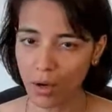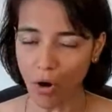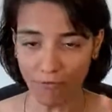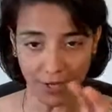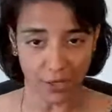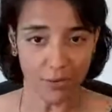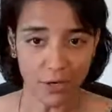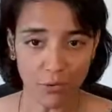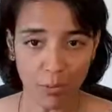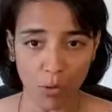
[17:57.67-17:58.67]
or fit you
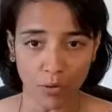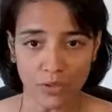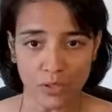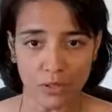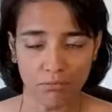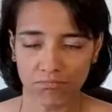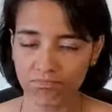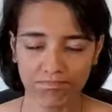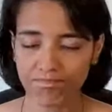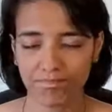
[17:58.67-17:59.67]
into a box.
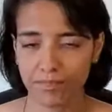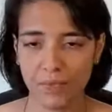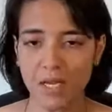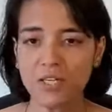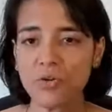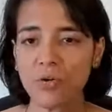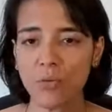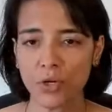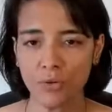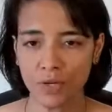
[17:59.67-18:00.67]
That's
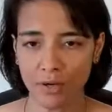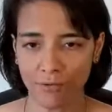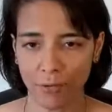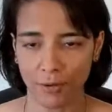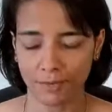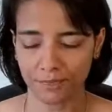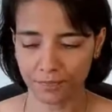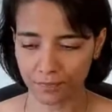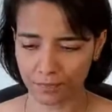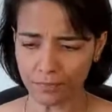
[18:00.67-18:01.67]
not what you're here for.
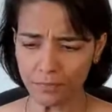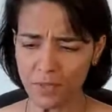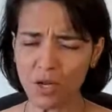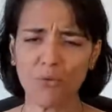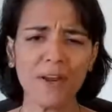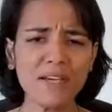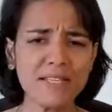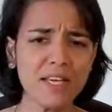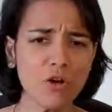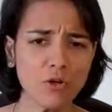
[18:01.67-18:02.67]
When I
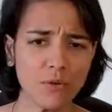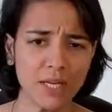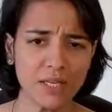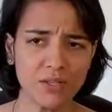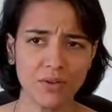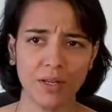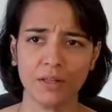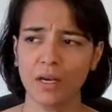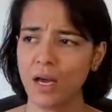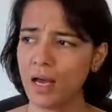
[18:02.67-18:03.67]
say your unique strength,